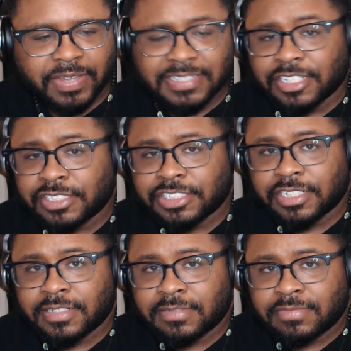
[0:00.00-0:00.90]
is there a
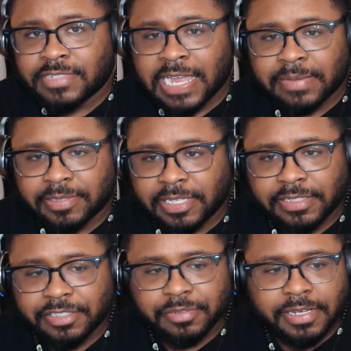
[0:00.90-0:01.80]
certain time that they
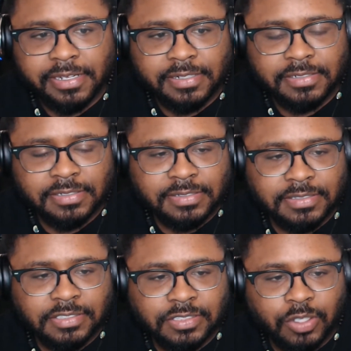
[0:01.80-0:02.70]
could do that,
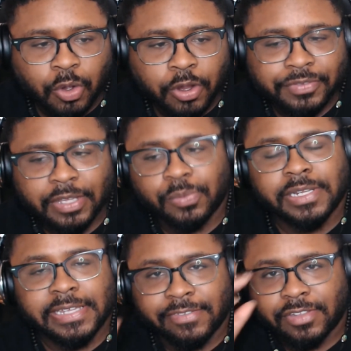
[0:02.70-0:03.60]
or if they
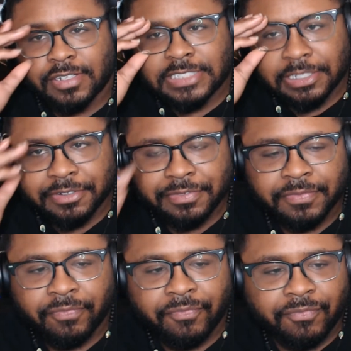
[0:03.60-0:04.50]
want to give themselves
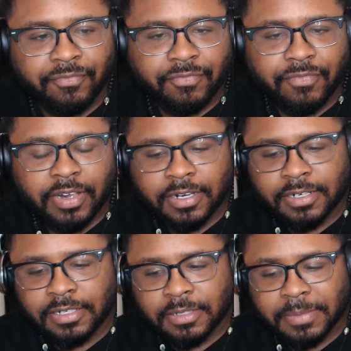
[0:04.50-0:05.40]

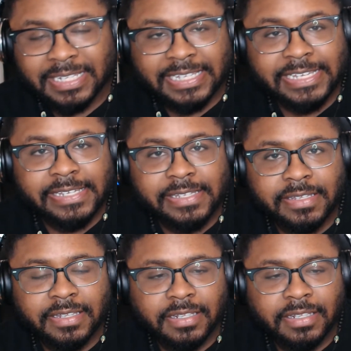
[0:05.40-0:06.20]
uh, a lead,